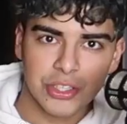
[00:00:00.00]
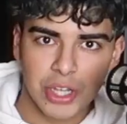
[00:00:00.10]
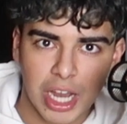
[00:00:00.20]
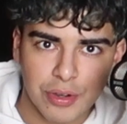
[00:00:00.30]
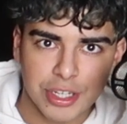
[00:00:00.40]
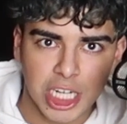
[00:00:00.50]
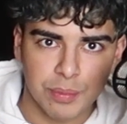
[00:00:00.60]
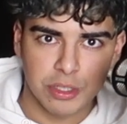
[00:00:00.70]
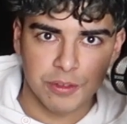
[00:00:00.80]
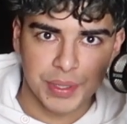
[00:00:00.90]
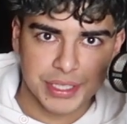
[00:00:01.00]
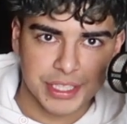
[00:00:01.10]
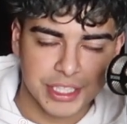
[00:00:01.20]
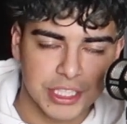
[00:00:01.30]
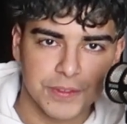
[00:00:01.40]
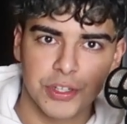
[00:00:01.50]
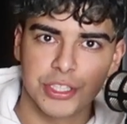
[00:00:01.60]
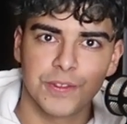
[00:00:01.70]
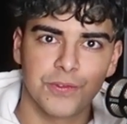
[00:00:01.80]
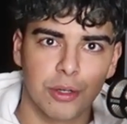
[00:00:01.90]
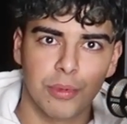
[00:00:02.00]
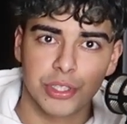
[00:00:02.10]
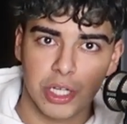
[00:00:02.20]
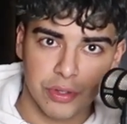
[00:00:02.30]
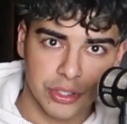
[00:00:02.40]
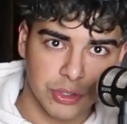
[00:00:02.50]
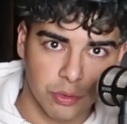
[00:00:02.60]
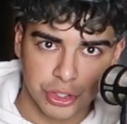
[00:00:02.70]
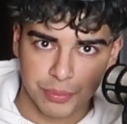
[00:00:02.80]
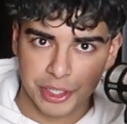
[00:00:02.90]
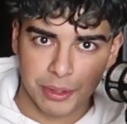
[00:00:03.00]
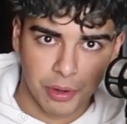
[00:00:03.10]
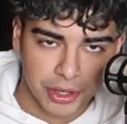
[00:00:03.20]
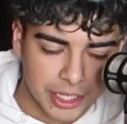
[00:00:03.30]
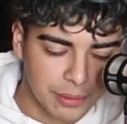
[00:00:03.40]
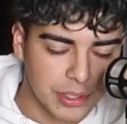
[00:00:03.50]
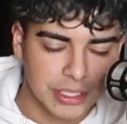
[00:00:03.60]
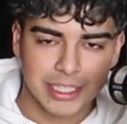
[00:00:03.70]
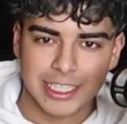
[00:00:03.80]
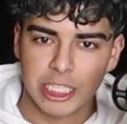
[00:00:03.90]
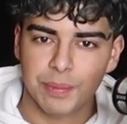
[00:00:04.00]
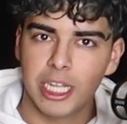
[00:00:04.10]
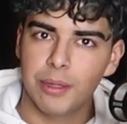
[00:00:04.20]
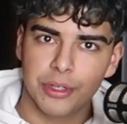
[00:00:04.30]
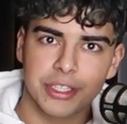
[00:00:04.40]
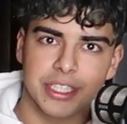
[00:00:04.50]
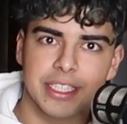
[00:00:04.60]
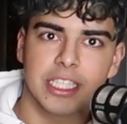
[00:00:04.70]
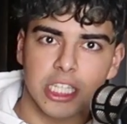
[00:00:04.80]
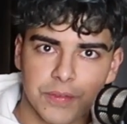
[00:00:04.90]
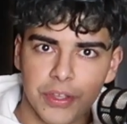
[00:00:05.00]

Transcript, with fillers: So I run a couple of businesses. First and foremost, I run a social media marketing business that's been able to see six